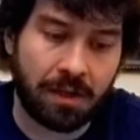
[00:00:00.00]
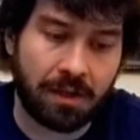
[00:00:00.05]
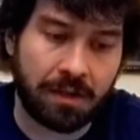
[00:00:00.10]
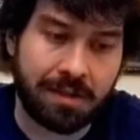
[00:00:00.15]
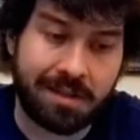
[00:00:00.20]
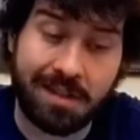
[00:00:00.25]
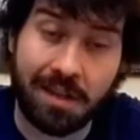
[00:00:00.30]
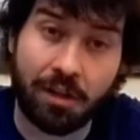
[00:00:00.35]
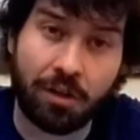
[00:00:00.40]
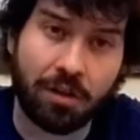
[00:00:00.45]

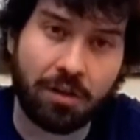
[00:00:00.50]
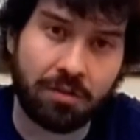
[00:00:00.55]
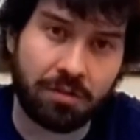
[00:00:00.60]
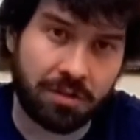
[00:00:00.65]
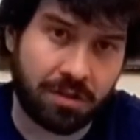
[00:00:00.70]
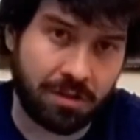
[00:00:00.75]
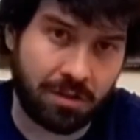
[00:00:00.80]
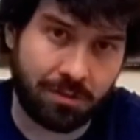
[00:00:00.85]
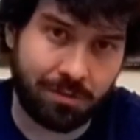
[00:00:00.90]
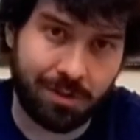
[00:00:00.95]
yellow
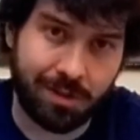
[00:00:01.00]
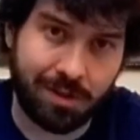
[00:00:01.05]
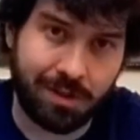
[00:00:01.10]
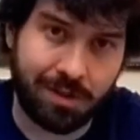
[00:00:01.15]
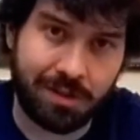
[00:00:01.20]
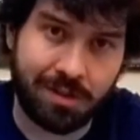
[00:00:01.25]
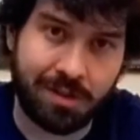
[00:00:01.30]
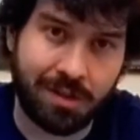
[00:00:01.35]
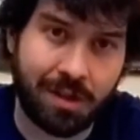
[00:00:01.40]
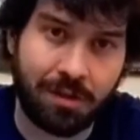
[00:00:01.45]
so
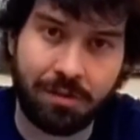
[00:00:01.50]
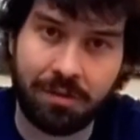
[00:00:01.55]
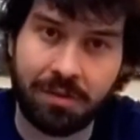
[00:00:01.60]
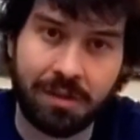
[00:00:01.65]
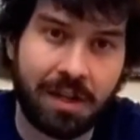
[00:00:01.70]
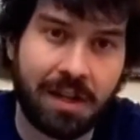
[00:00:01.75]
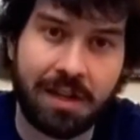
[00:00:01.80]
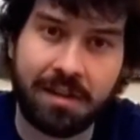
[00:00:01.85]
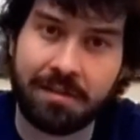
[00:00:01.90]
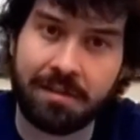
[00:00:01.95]
much, I really
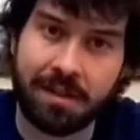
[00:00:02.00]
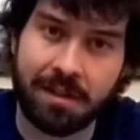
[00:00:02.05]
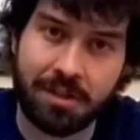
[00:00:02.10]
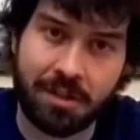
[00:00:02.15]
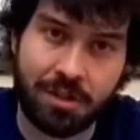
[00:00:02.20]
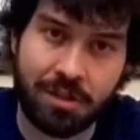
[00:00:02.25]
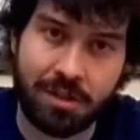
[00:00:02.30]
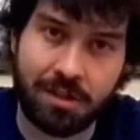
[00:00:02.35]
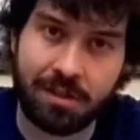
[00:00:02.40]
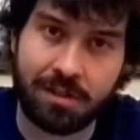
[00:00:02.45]
hated that
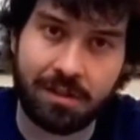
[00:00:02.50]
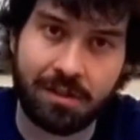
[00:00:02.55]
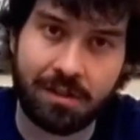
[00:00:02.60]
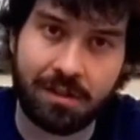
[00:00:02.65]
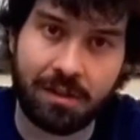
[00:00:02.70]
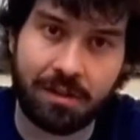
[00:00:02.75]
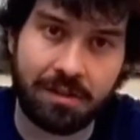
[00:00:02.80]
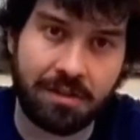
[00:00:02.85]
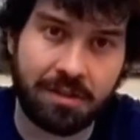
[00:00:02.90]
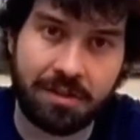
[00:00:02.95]
shit.
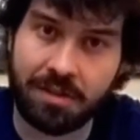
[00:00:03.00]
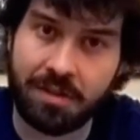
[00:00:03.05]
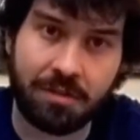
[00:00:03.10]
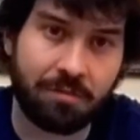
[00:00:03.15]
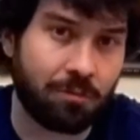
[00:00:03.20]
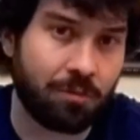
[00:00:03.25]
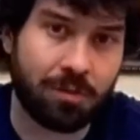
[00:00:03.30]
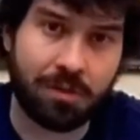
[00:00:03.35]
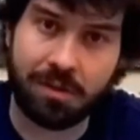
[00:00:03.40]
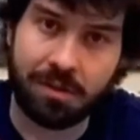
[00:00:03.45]
I just
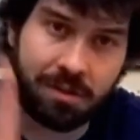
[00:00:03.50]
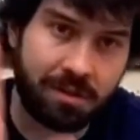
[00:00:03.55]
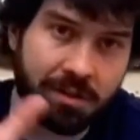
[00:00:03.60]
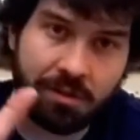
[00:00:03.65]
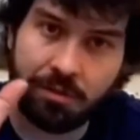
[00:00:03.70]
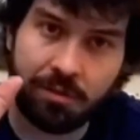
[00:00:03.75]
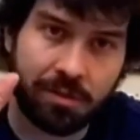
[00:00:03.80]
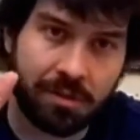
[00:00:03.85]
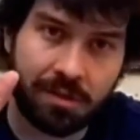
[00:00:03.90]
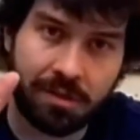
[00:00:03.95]
didn't want to
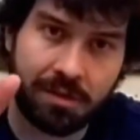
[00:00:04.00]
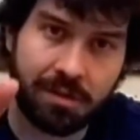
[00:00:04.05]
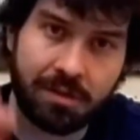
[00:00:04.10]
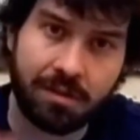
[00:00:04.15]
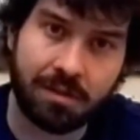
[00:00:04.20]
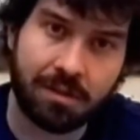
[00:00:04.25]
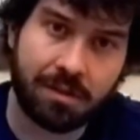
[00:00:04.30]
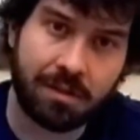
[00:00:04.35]
deal with it.